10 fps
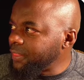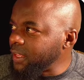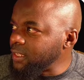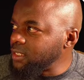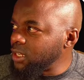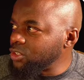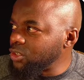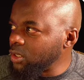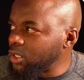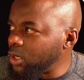this
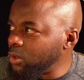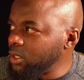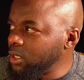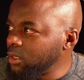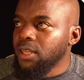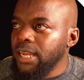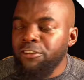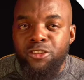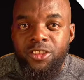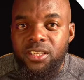shortcode. Now
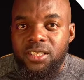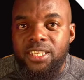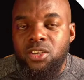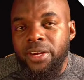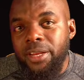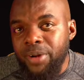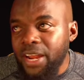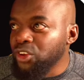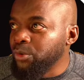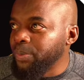for this, let's create a
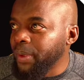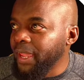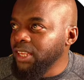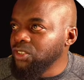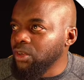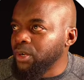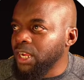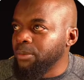brand new page. So I'm gonna